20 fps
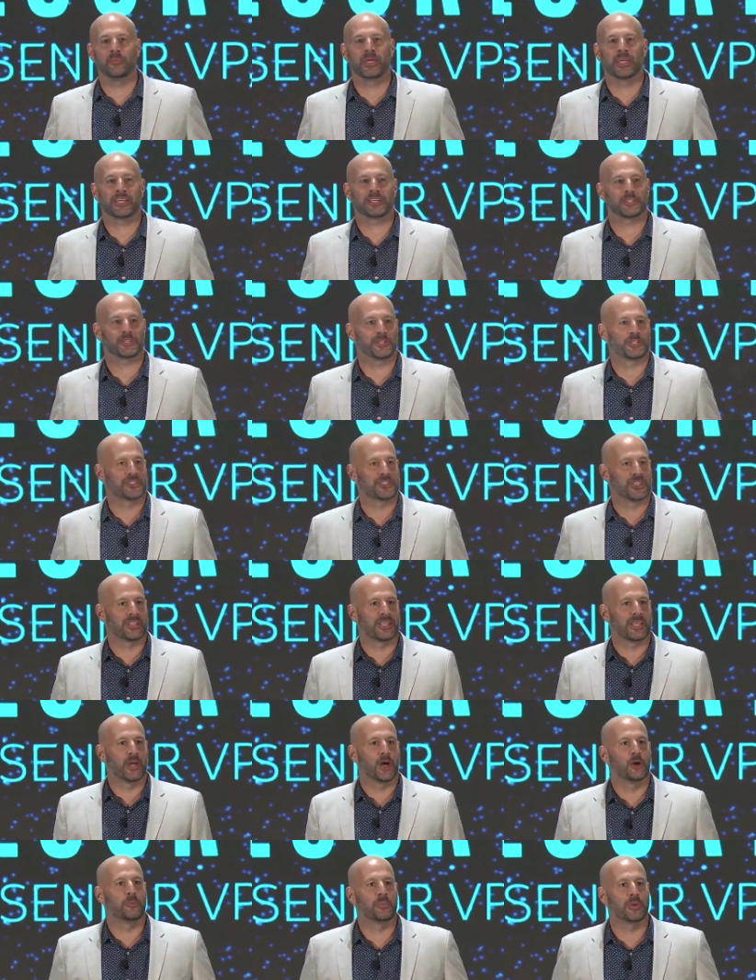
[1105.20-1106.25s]
the market
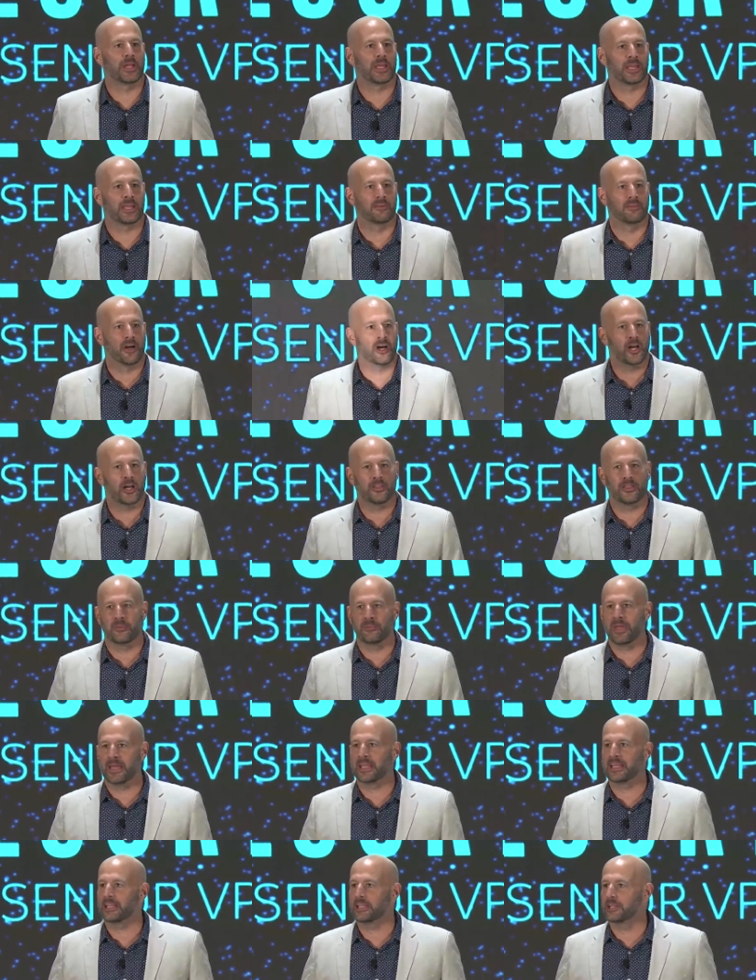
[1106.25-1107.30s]
overall, if you look at
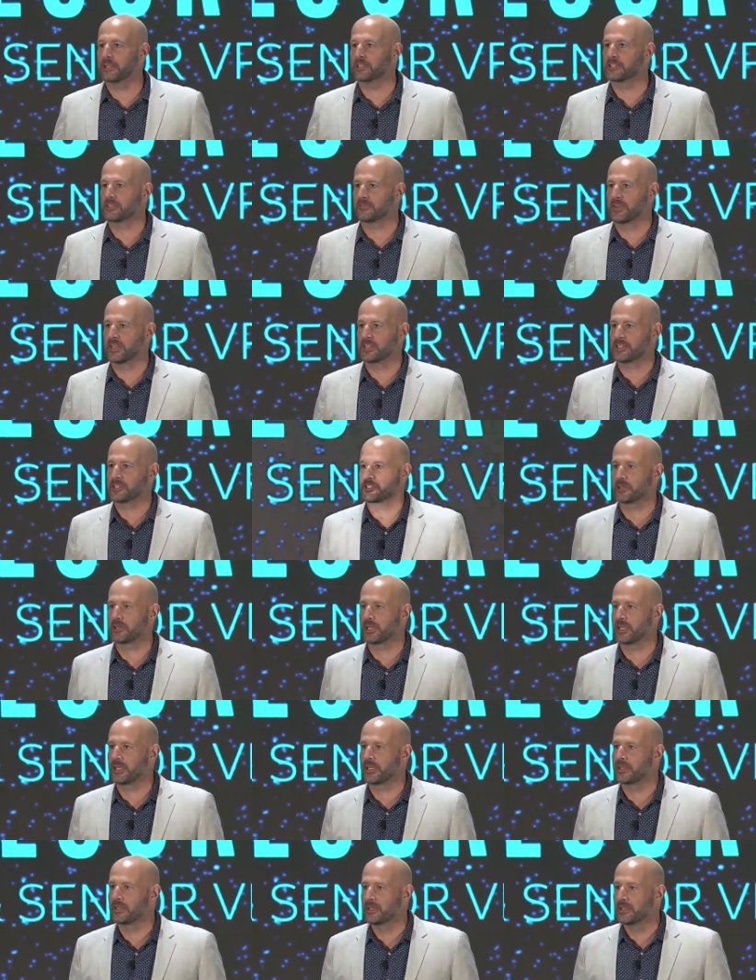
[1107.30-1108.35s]
it,
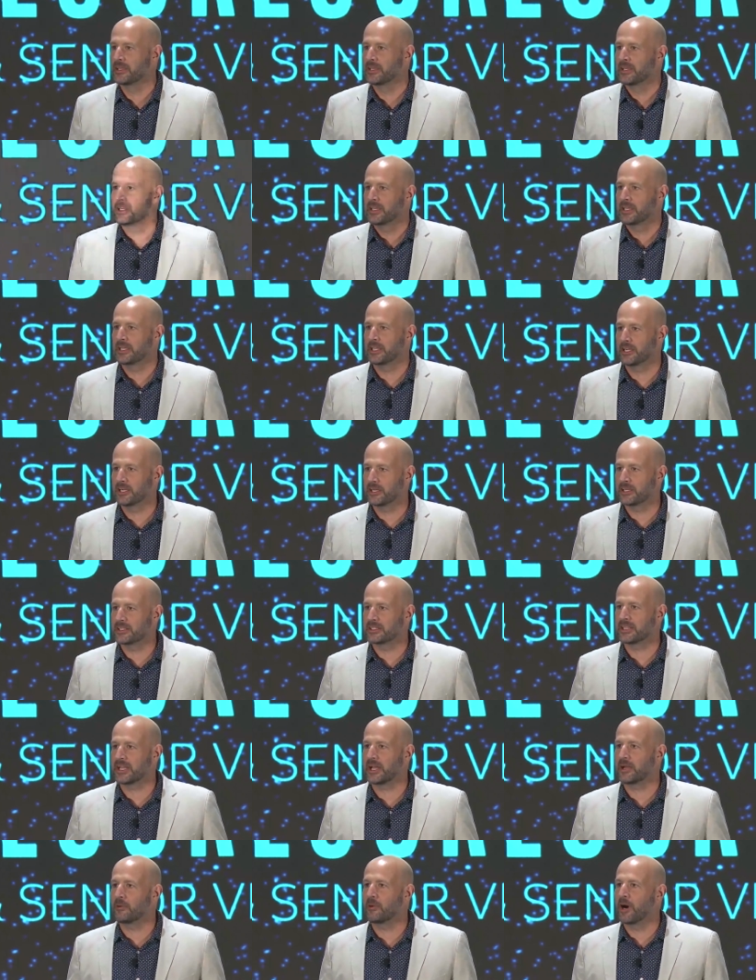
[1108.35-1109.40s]
there's a couple of
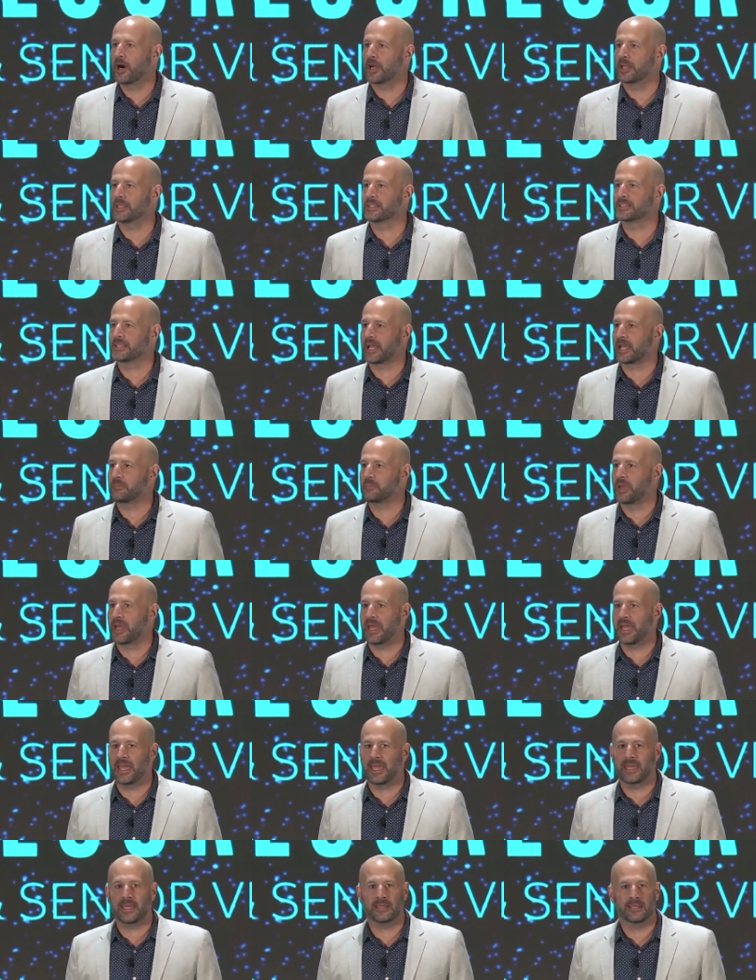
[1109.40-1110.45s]
things. So people
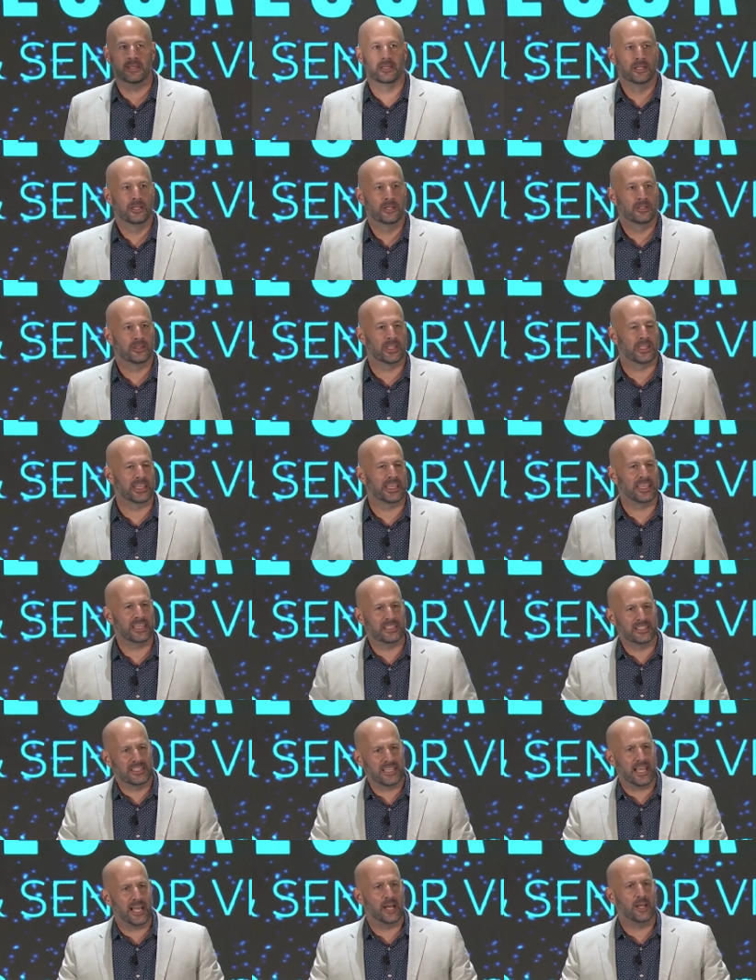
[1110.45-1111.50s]
know that personally I'm not a
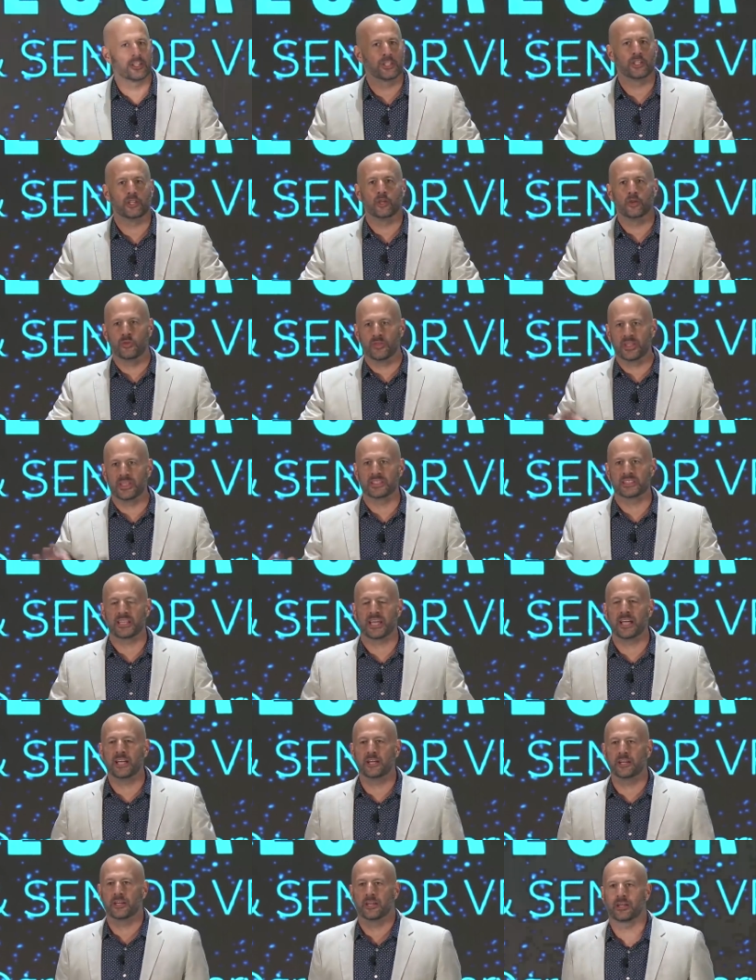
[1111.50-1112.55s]
huge fan of
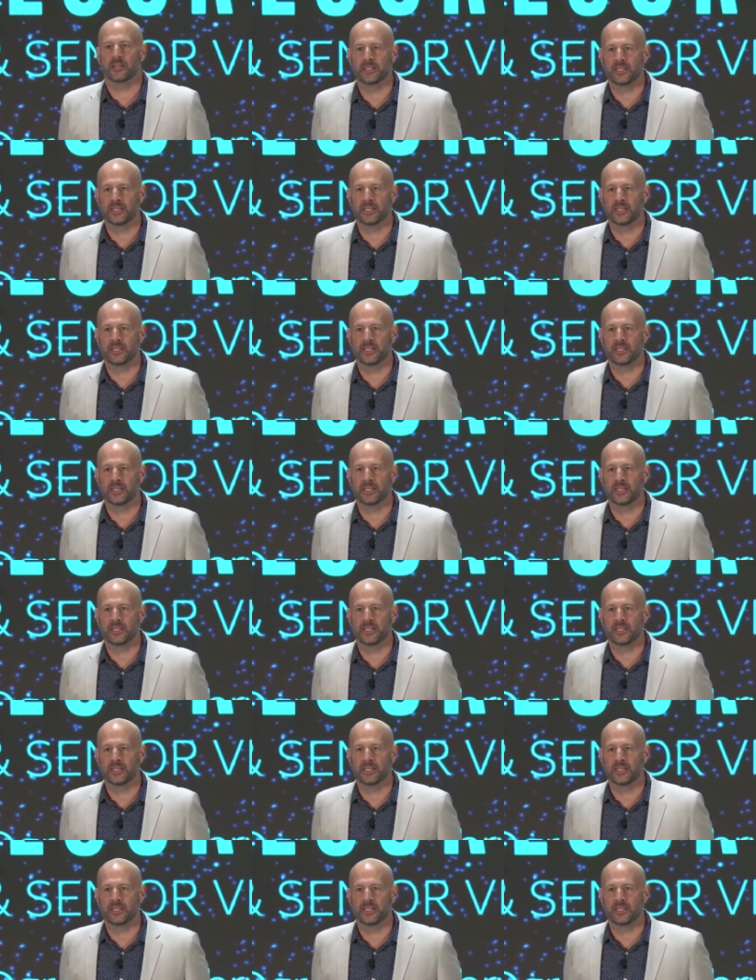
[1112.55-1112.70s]
Intel,